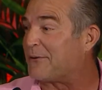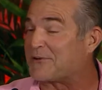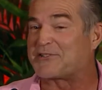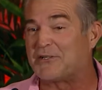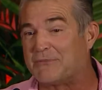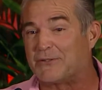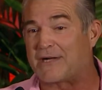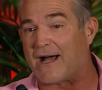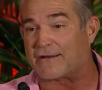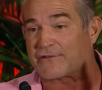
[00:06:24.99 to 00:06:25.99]
We're still blue
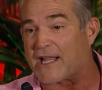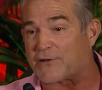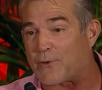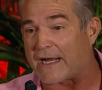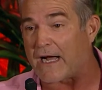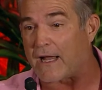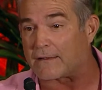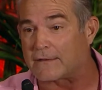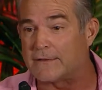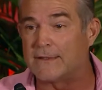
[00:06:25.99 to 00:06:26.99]
collar / white collar.